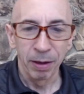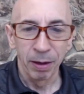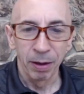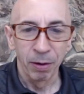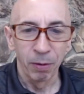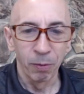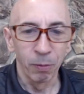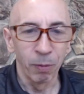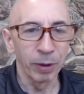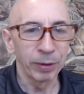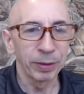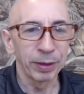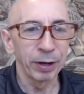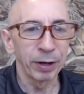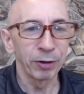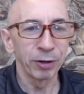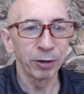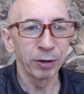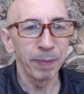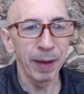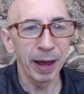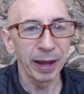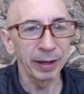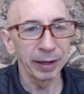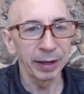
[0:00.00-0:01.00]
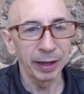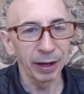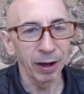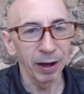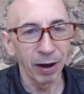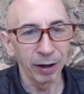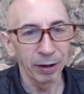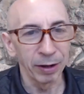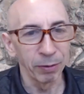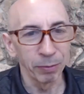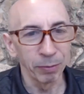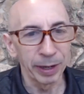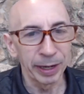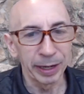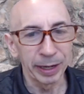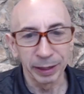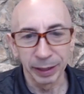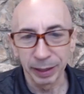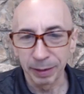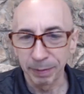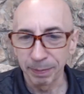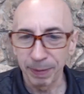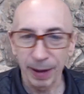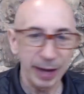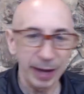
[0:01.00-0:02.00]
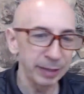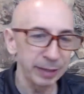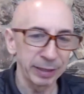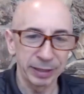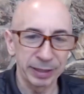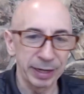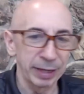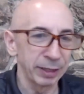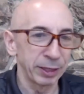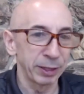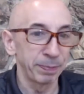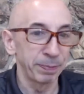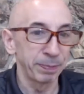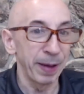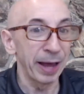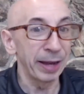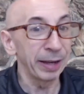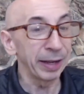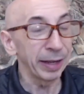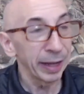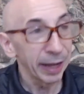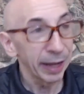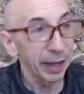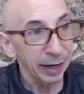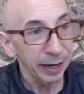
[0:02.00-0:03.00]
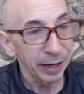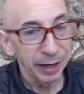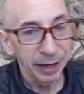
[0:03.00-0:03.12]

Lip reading: what they're spending on a weekly basis. They're spending it,